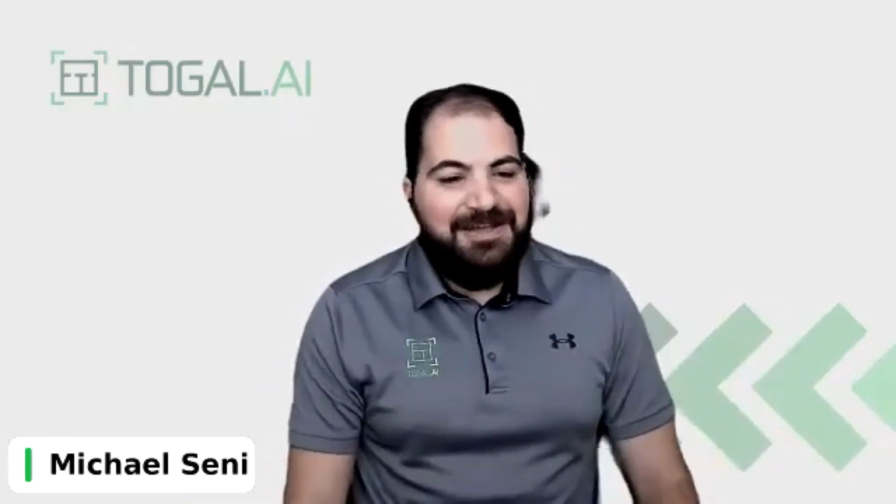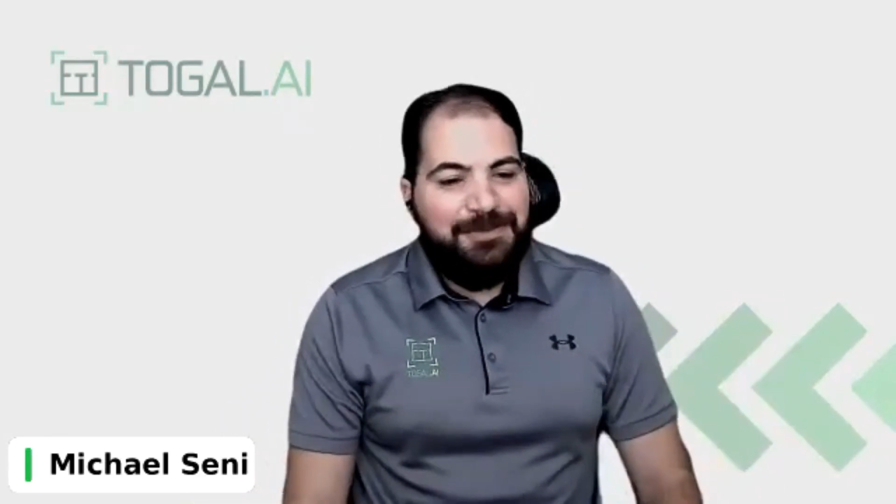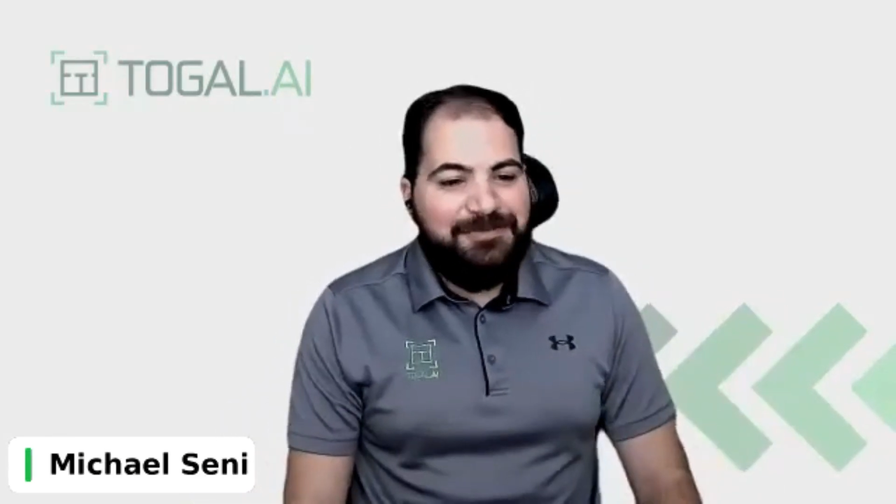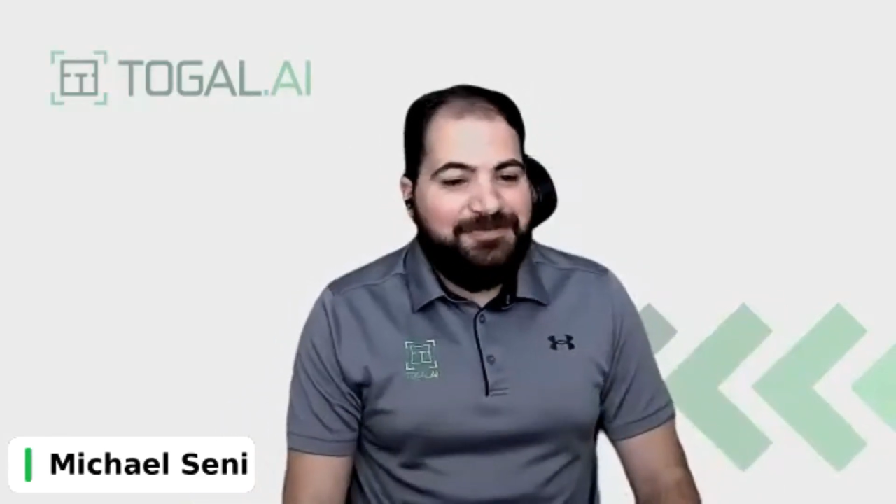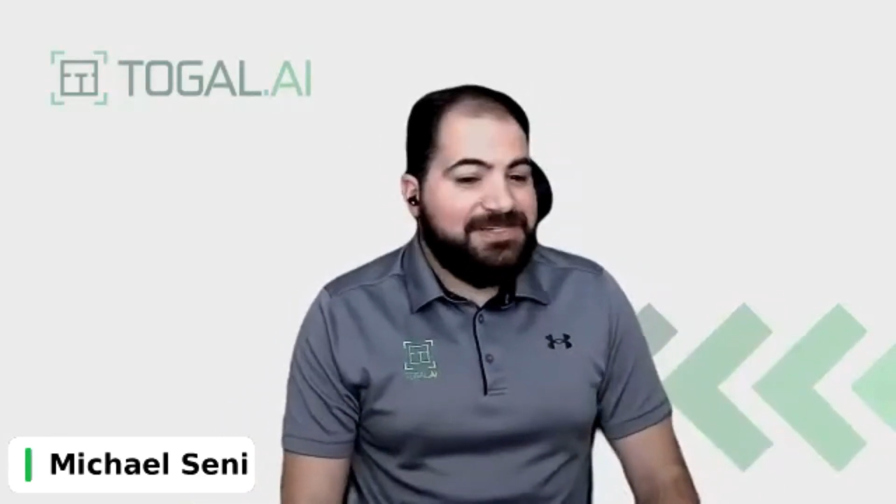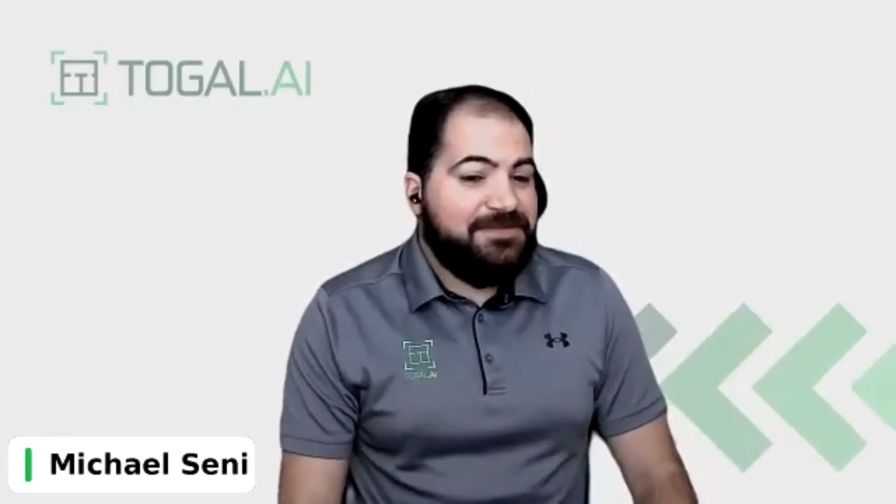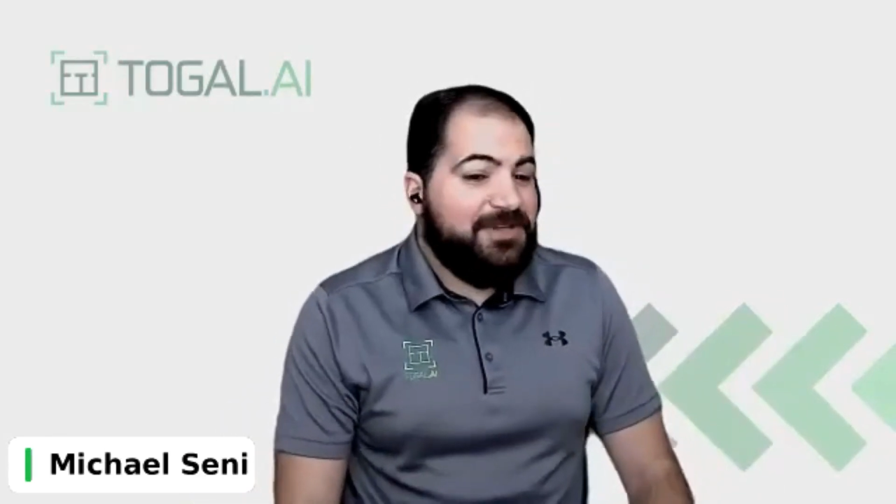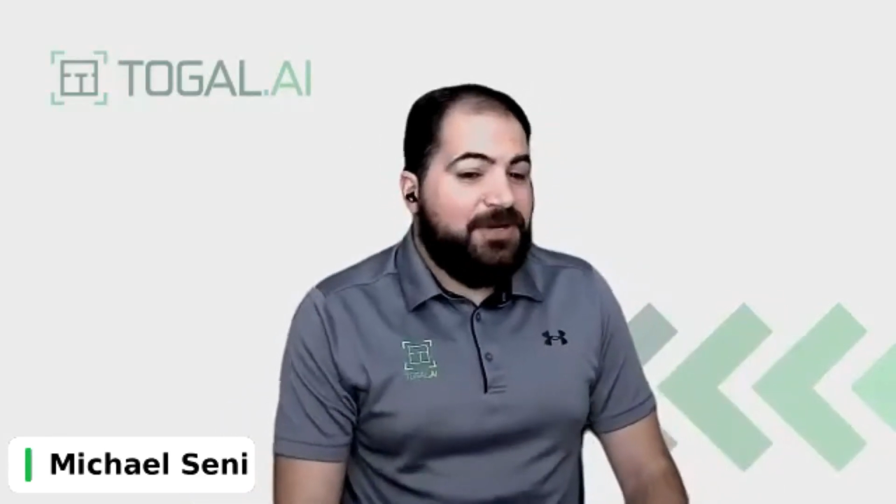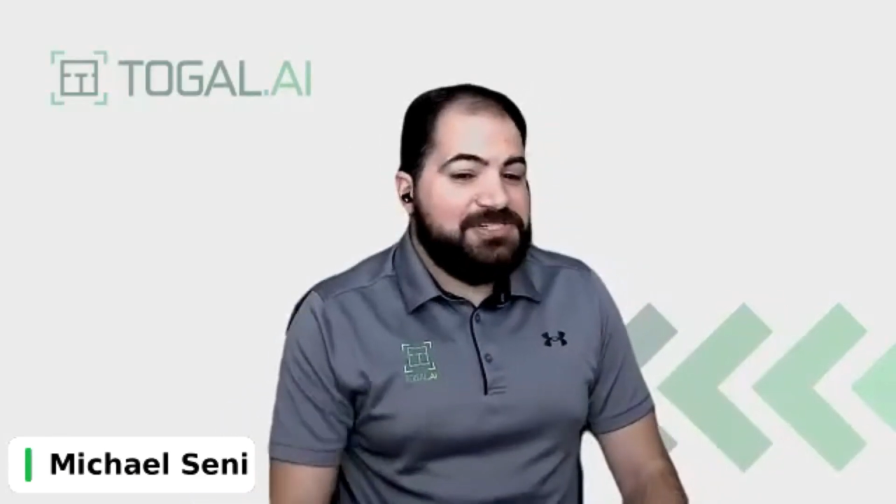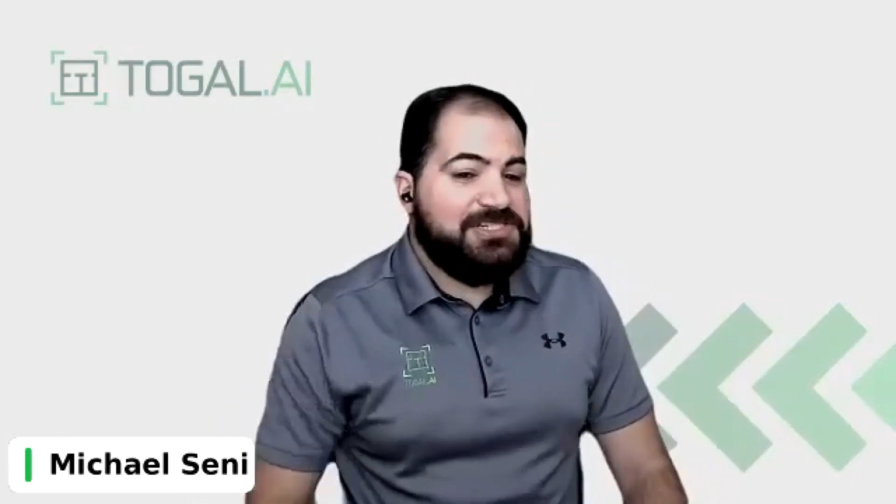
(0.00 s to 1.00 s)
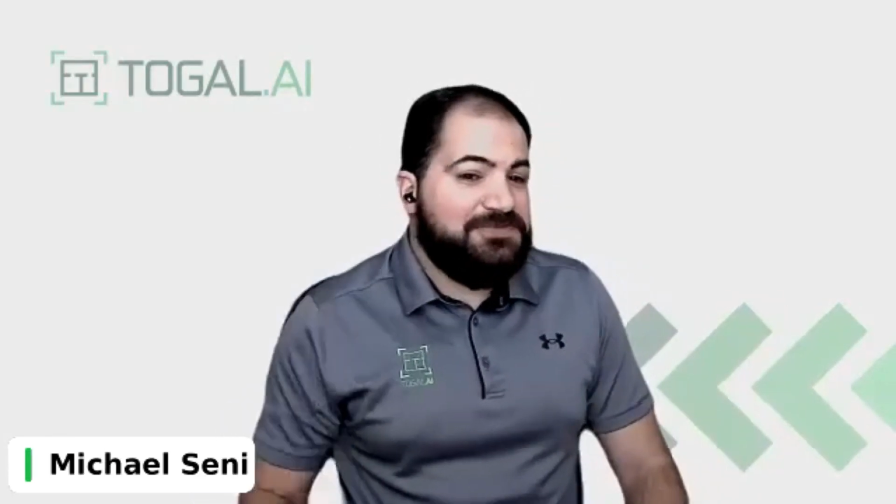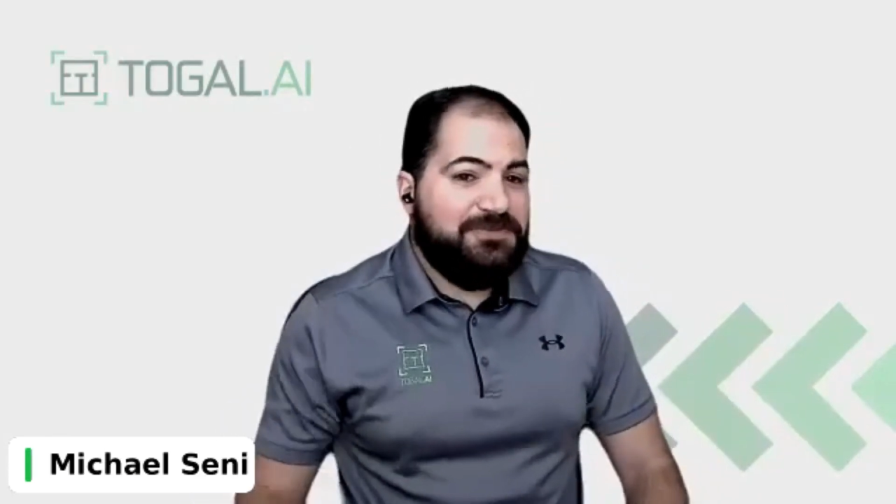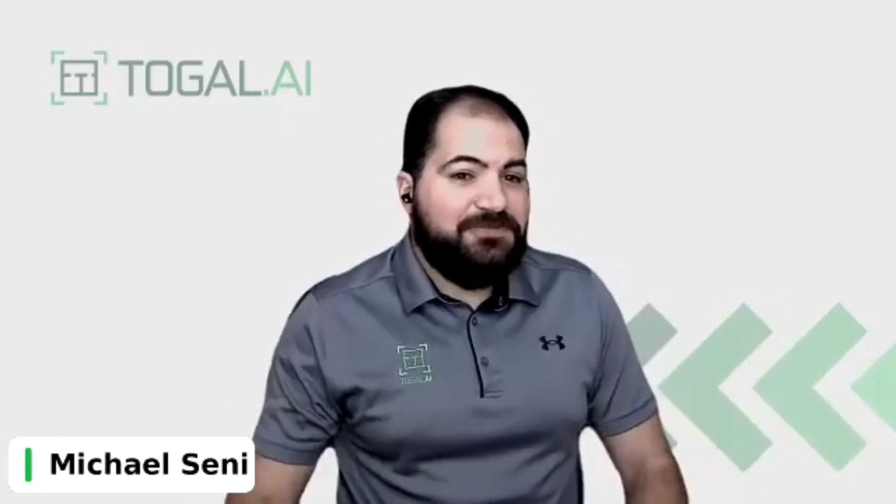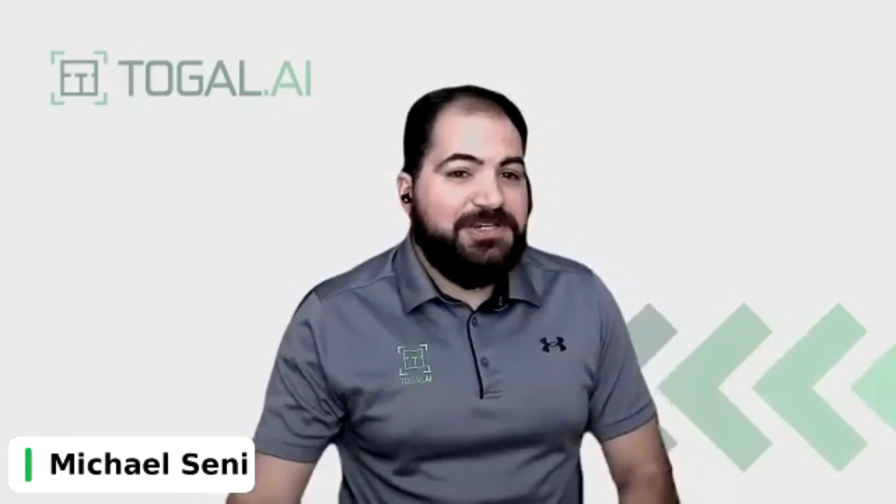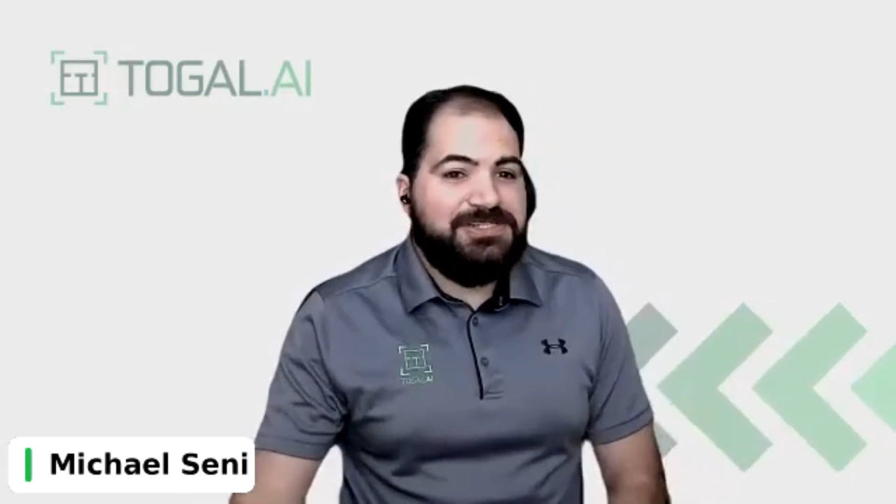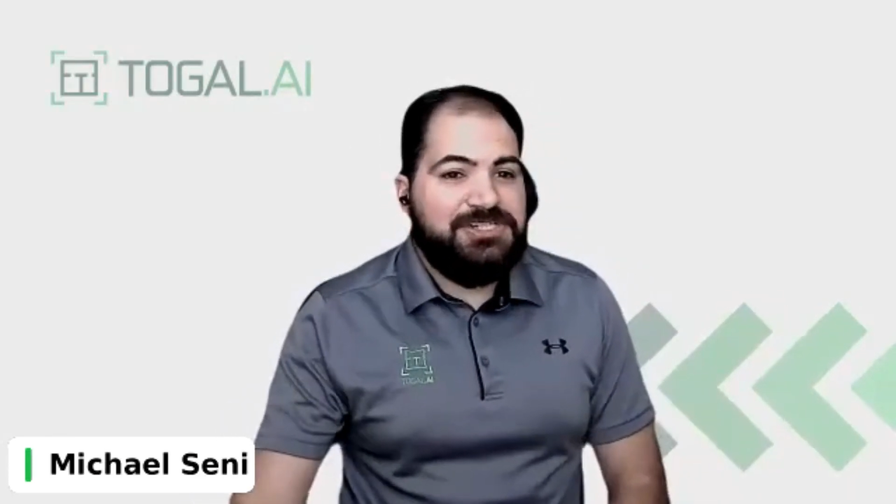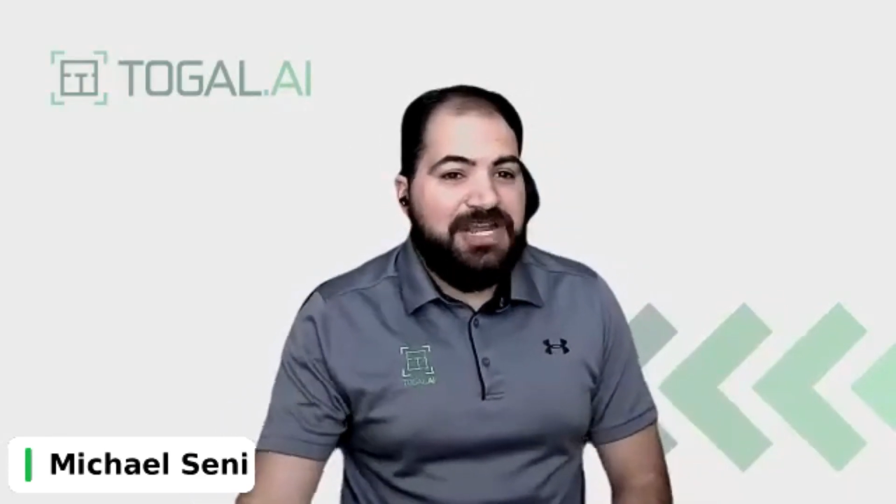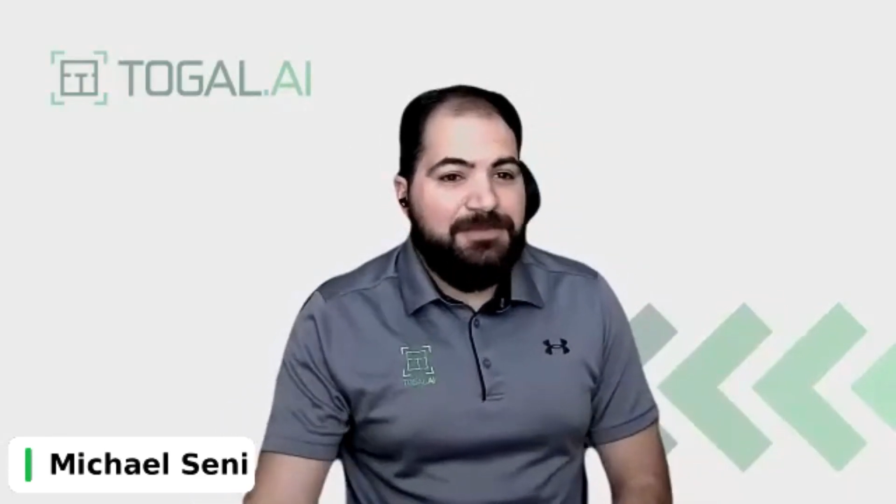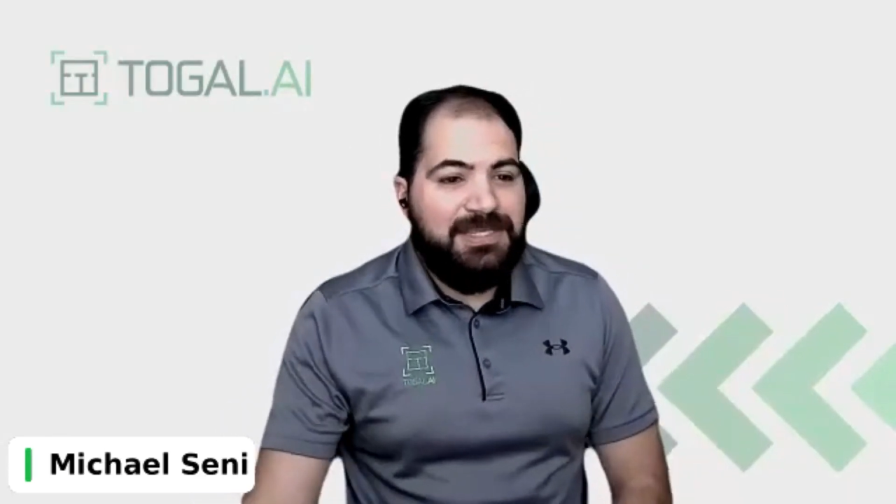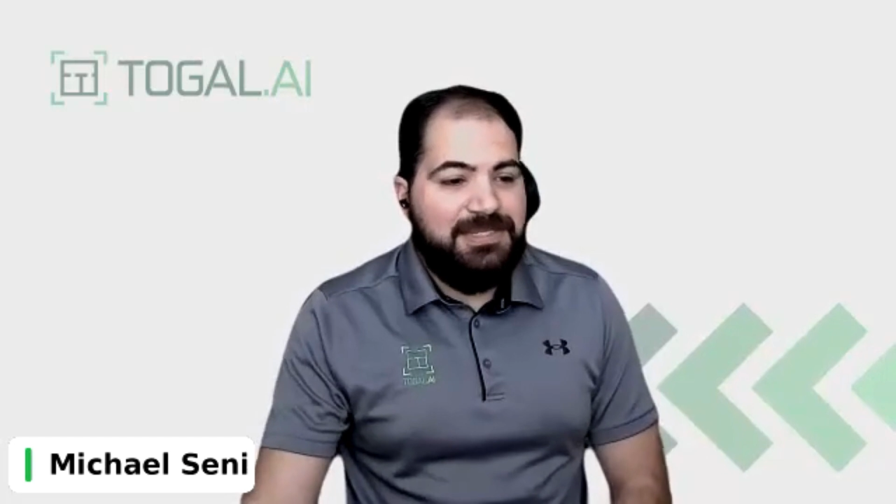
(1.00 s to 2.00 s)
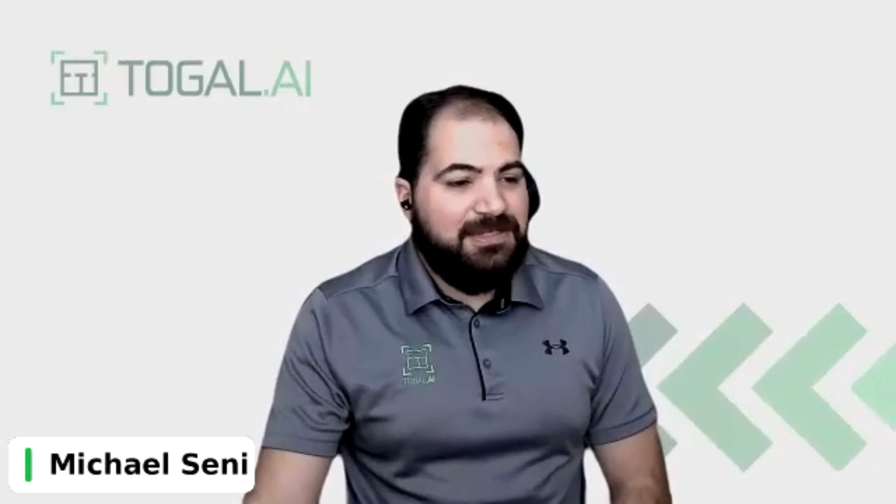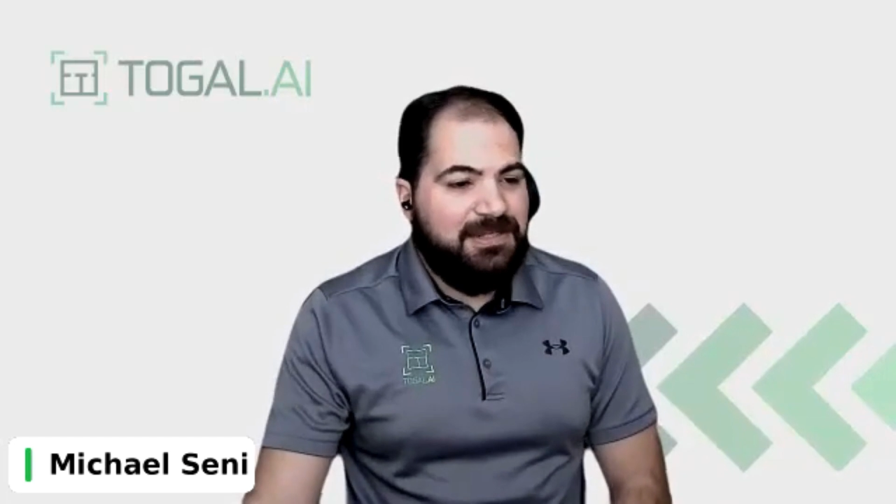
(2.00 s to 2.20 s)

If you guys have any questions, feel free to chime in.